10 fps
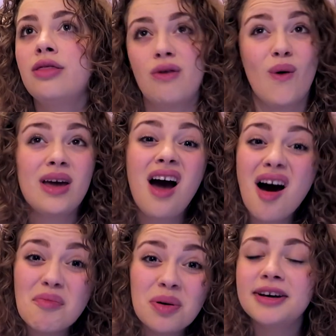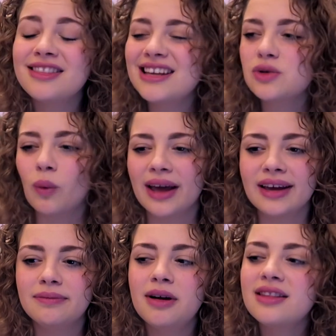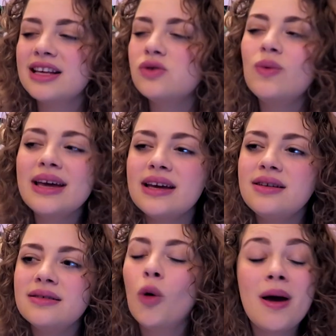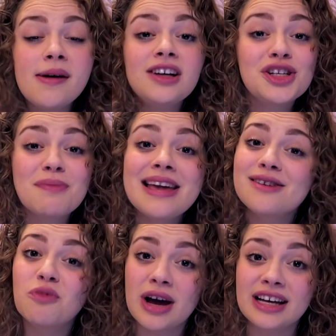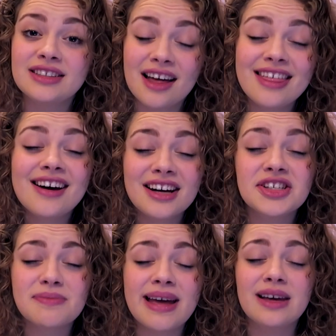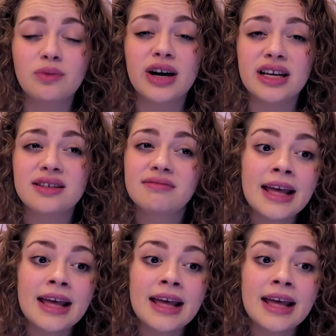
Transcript: throwing up. Birthdays are weird. Birthdays are weird. Or maybe I just make them weird. I think I just make them weird.